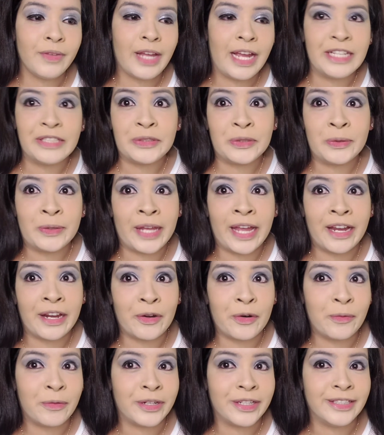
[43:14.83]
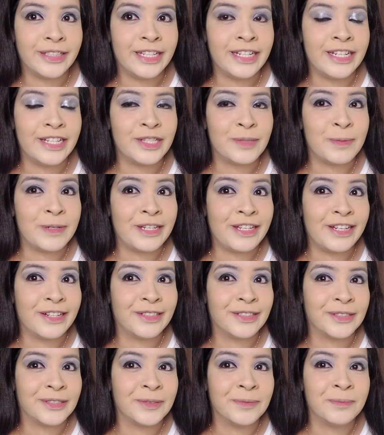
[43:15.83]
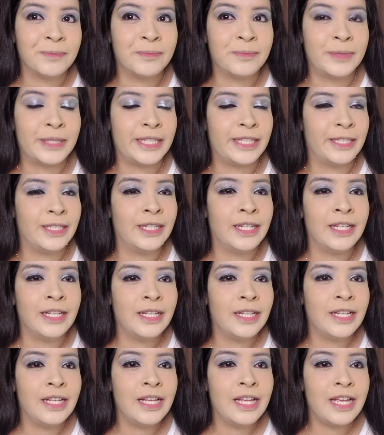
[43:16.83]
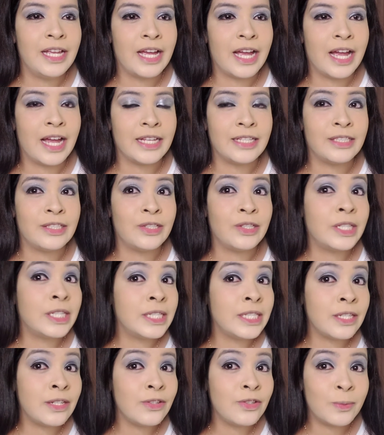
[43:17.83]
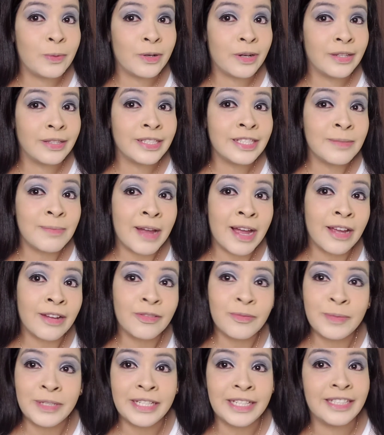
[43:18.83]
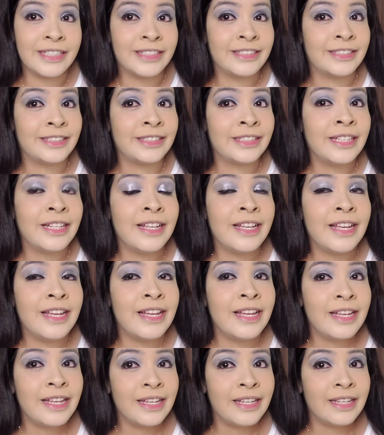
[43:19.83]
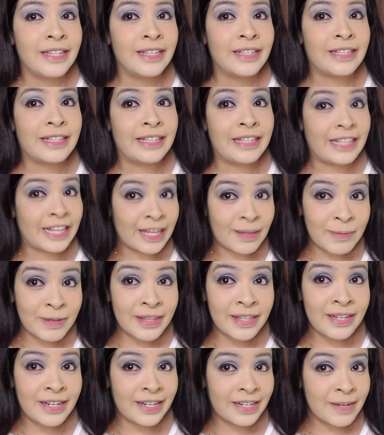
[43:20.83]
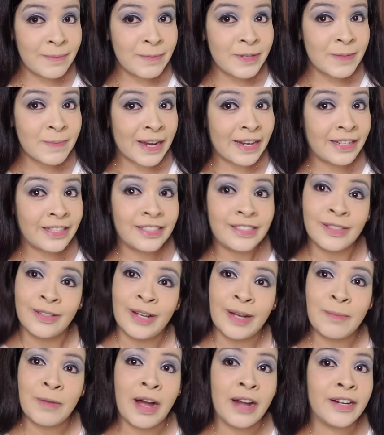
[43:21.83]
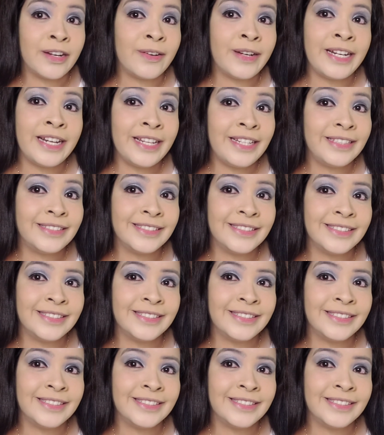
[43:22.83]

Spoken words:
I still can't get over it. And it's been years, but I still continue to put on the smile because he gave me the nickname Smiley, so I'm honoring it.